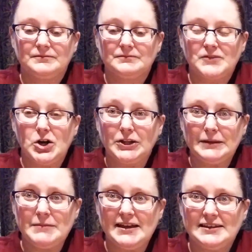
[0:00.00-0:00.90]
currently
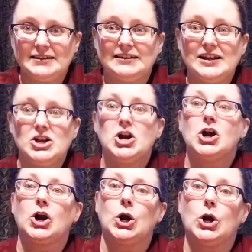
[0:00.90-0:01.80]
making
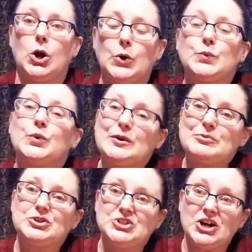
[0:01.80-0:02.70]
her own
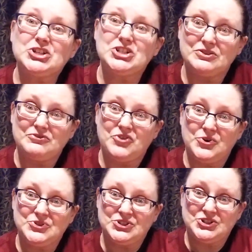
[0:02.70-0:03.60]
reproduction
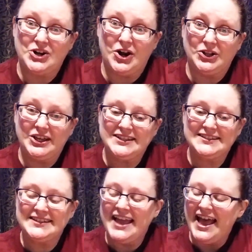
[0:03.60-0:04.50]
frozen
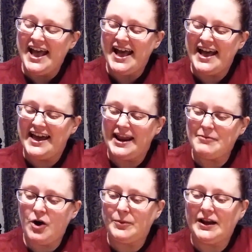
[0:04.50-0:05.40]
Charlottes. And I'm
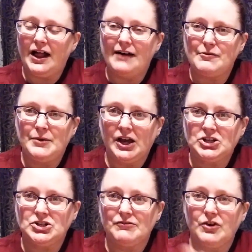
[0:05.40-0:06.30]
hoping I'll have a
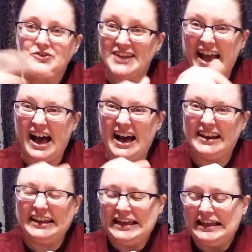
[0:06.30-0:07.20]
picture of those to add
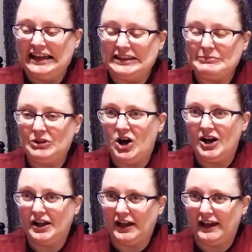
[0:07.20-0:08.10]
in the
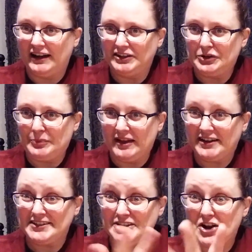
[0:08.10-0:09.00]
blog in a little bit
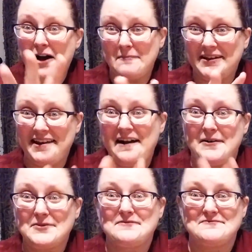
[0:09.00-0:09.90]
because they're coming
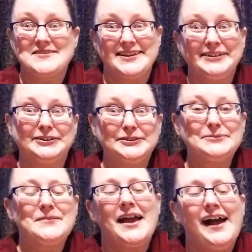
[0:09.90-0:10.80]
out of the kiln.
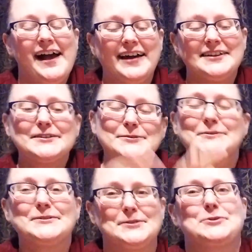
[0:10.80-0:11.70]
And as soon
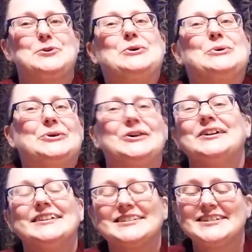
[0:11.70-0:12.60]
as they're
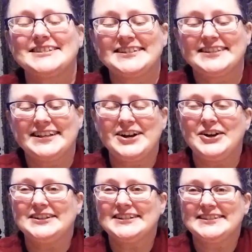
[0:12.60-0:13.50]
cool, she's
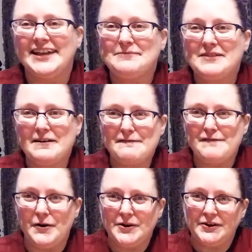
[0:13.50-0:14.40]
going to send me a
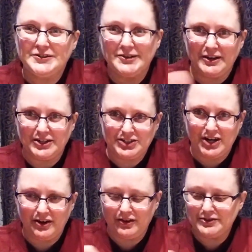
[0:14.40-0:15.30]
photo so I can
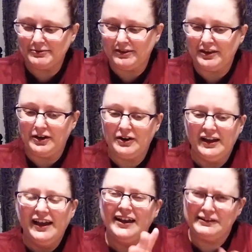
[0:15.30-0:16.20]
share those with you.
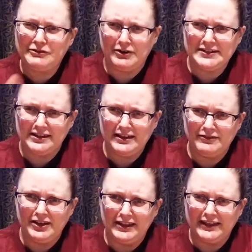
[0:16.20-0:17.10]
And of course, I'll give
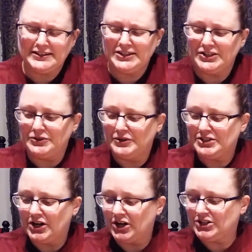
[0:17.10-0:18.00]
you a link to
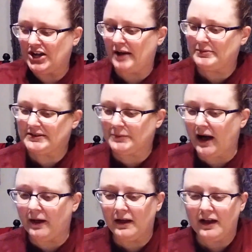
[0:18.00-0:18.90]
her shop as
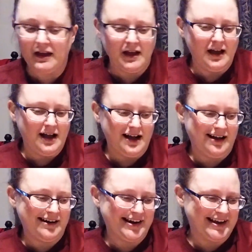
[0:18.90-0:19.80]
well.
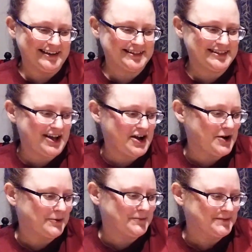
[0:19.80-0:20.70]
All right,
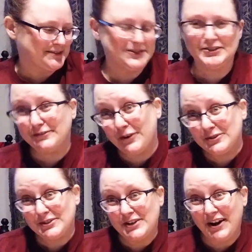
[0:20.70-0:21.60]
so those are
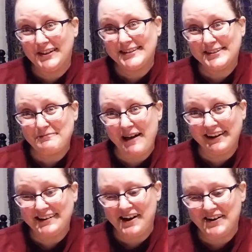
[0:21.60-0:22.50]
frozen Charlottes or penny
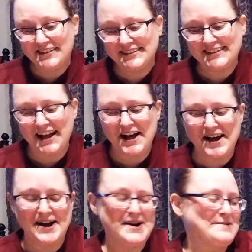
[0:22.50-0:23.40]
dolls.
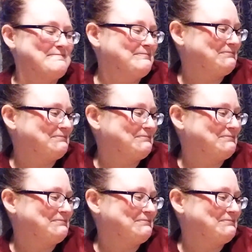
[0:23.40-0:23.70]
I